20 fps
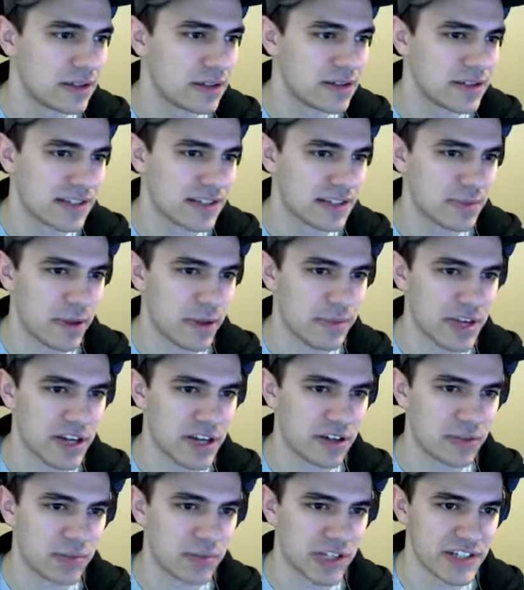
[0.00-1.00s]
So this might be a
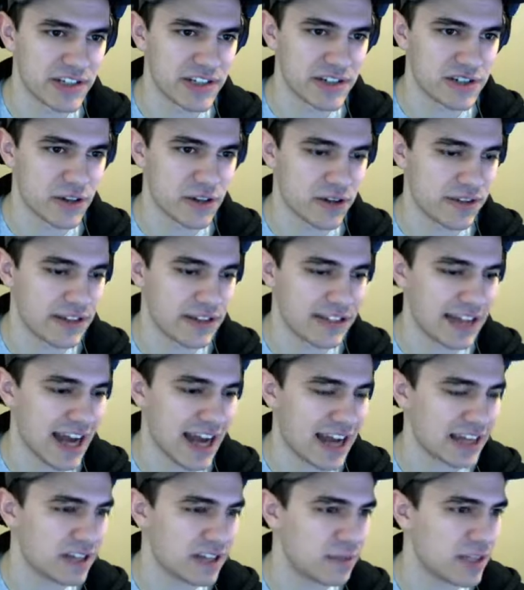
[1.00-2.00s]
good place to start, the
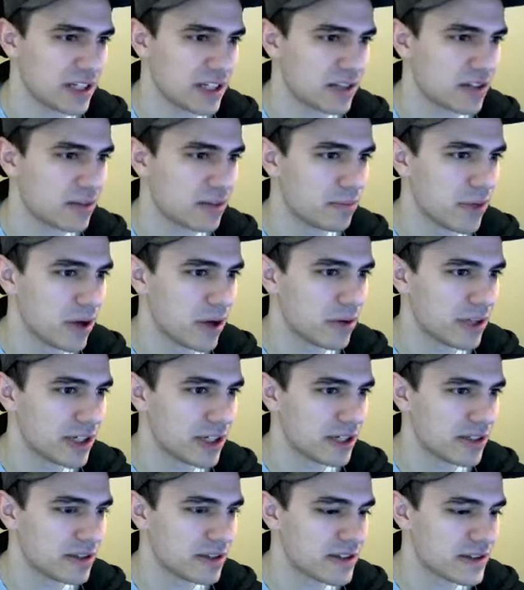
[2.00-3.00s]
document component.